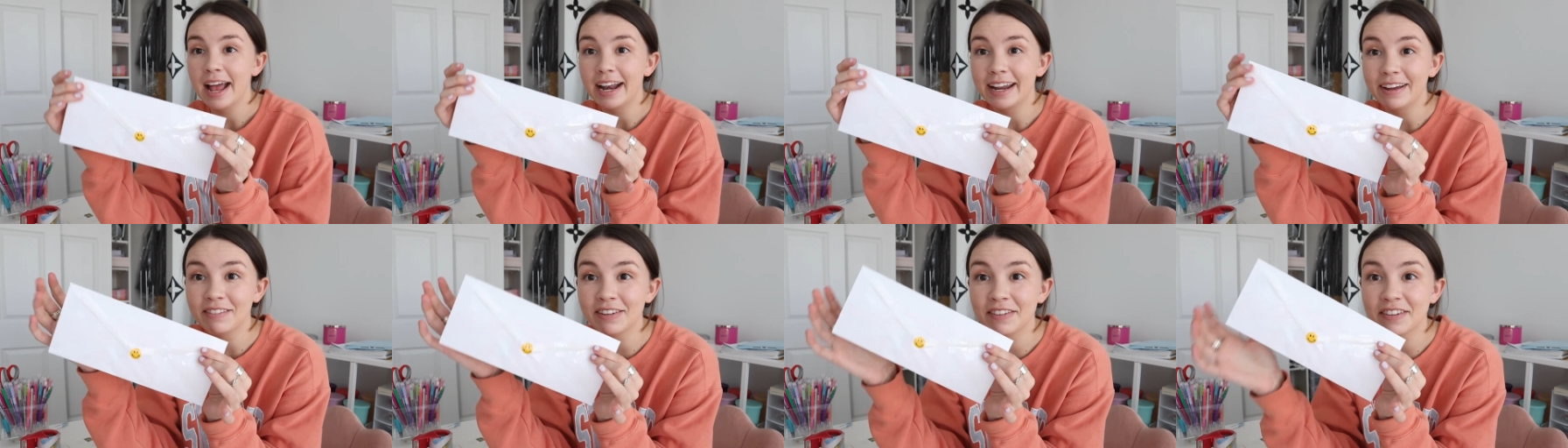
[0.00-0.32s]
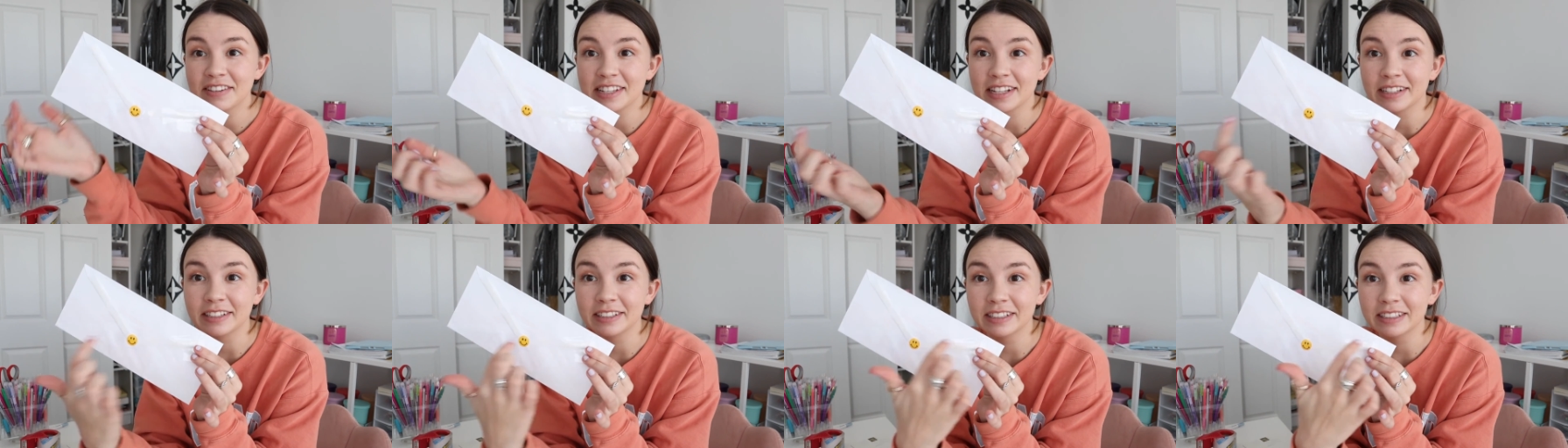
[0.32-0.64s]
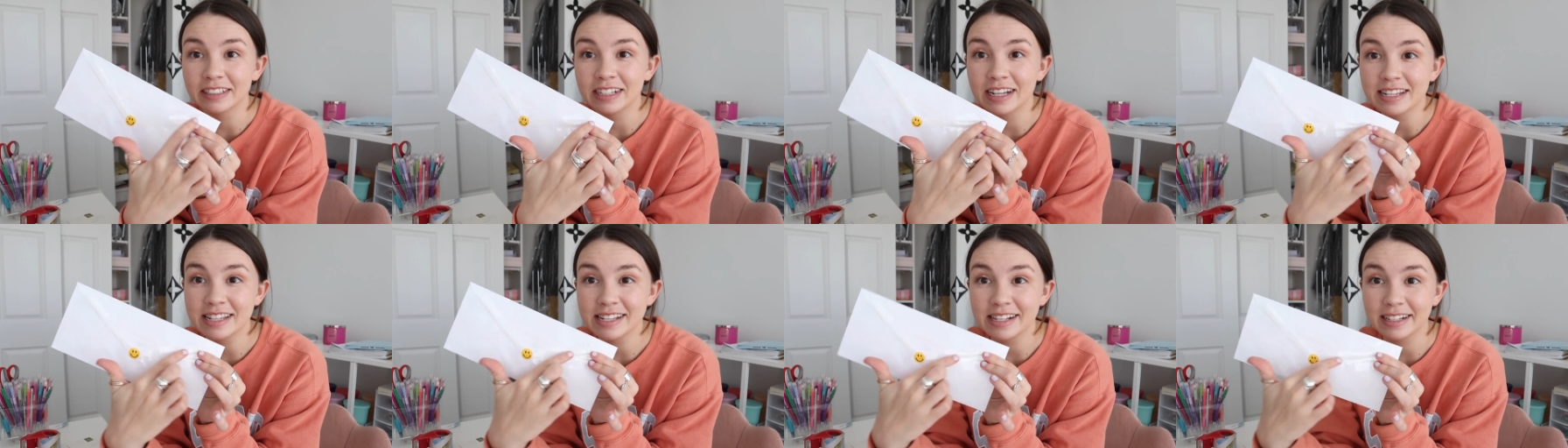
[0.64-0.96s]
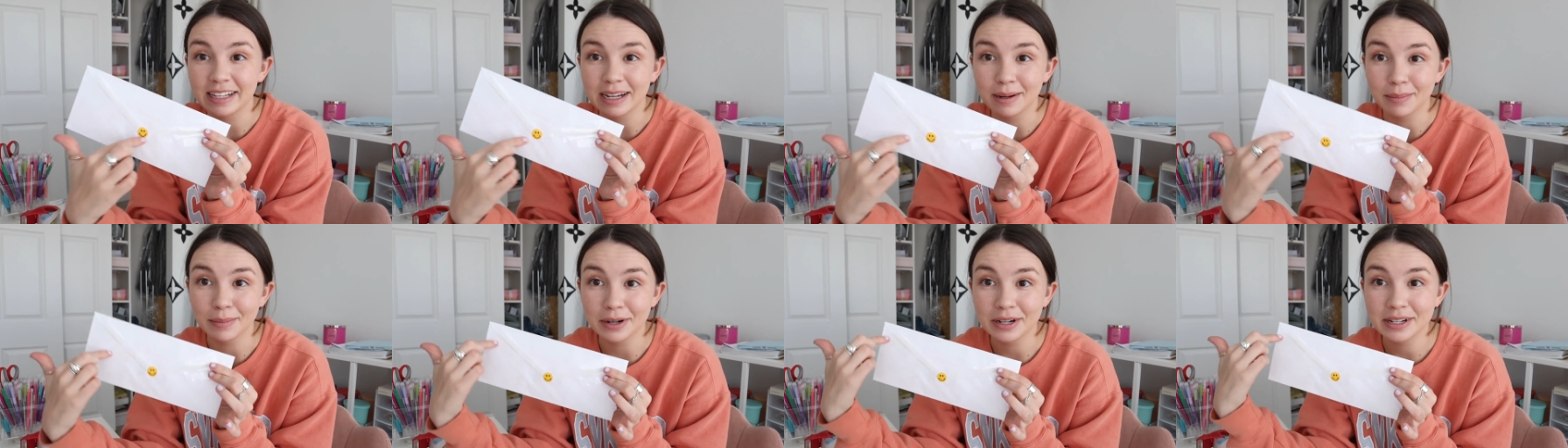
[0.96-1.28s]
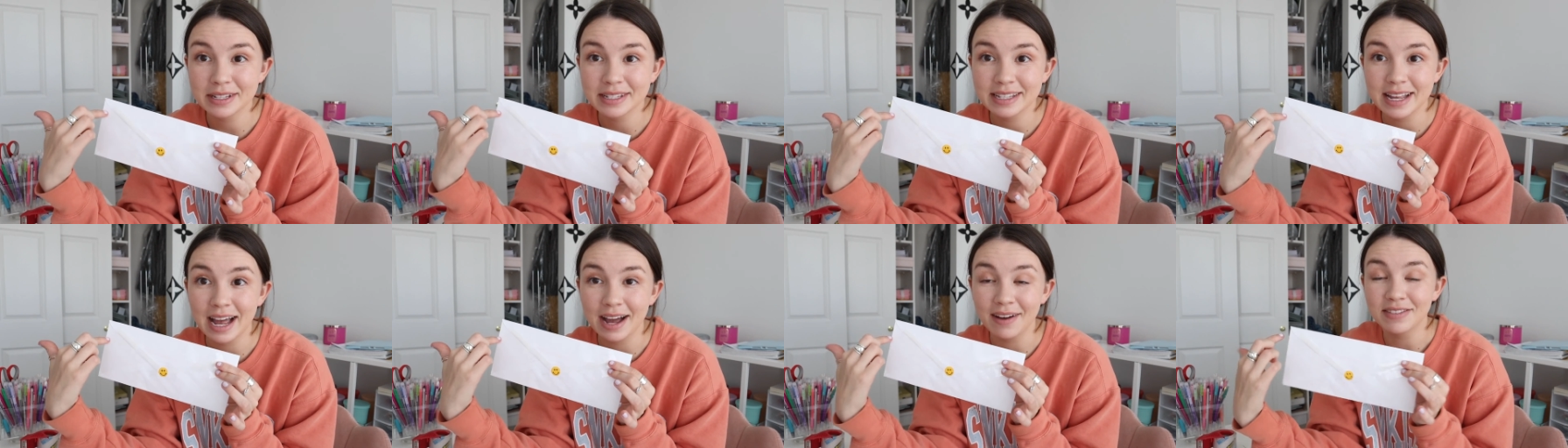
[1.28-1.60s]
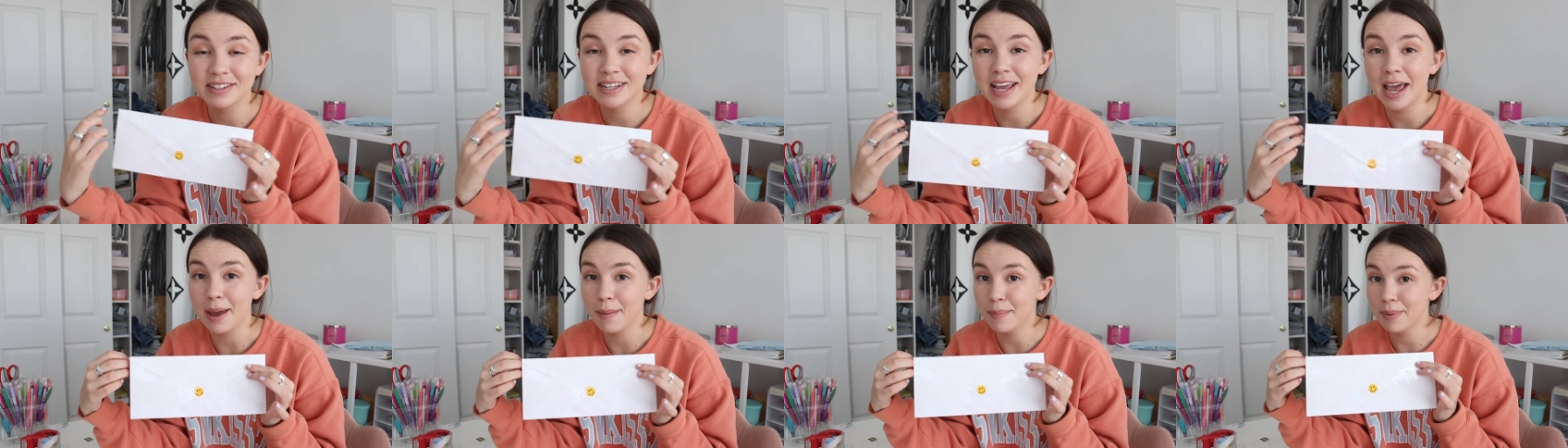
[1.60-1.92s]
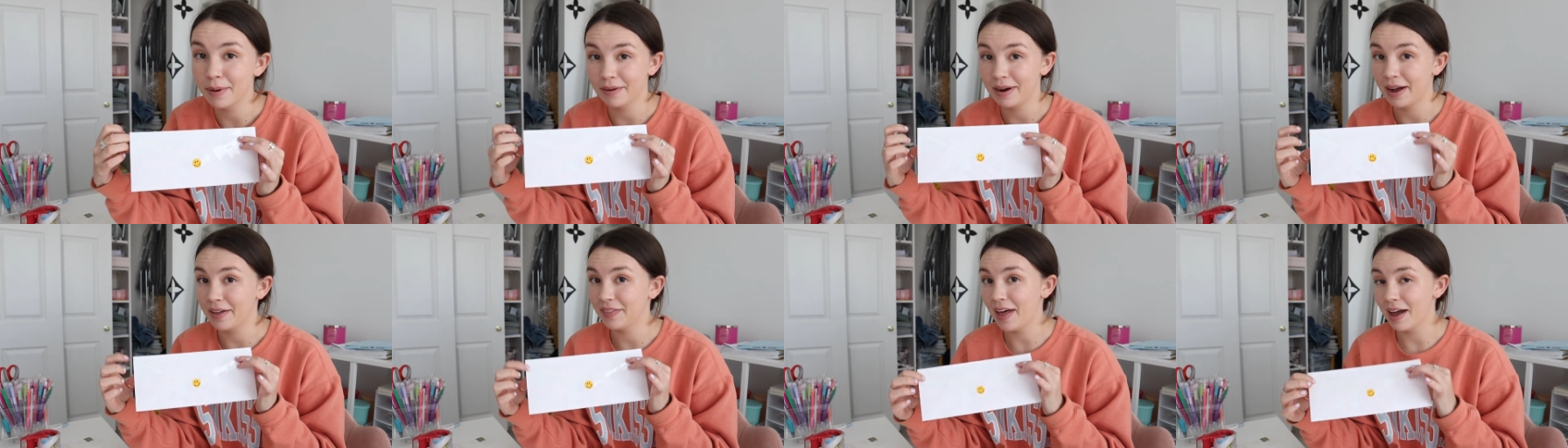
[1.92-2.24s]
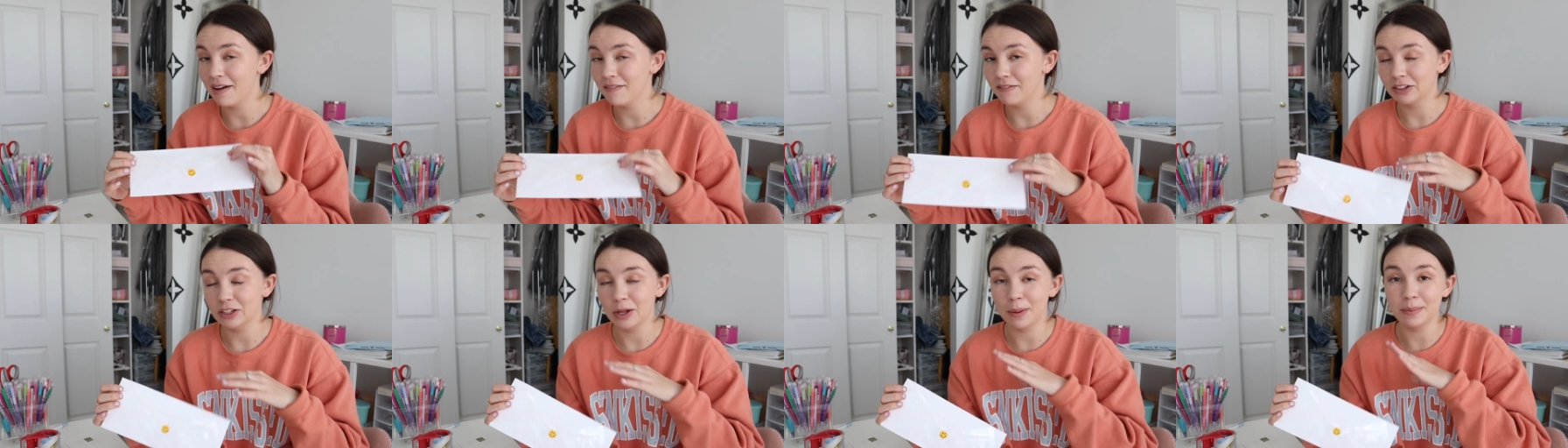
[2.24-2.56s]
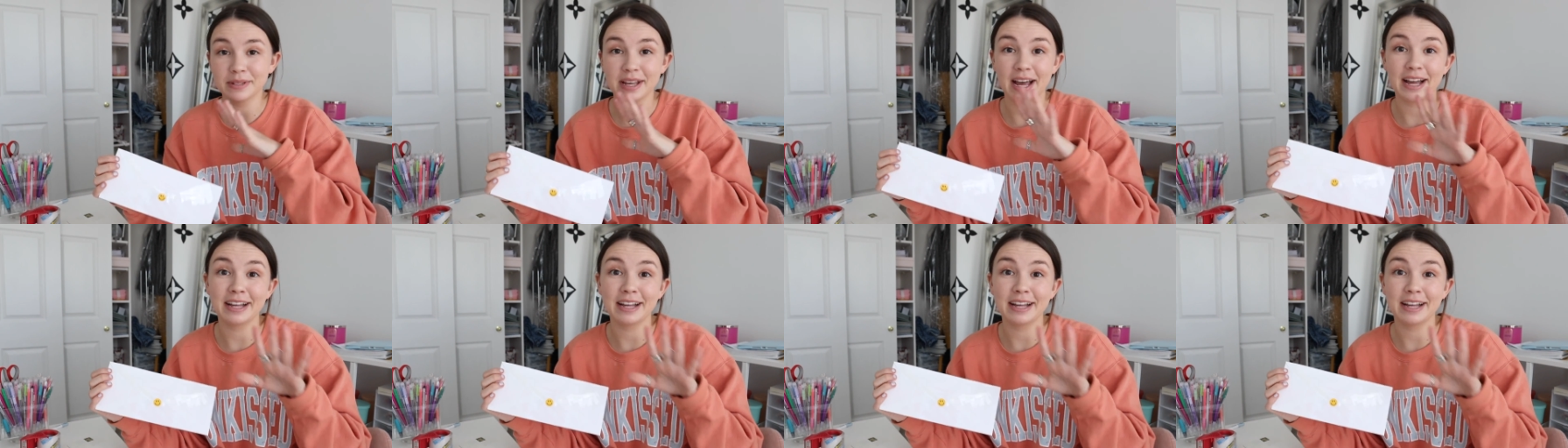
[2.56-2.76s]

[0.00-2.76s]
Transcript: And even if it's a little less glamorous to have tape around the envelopes,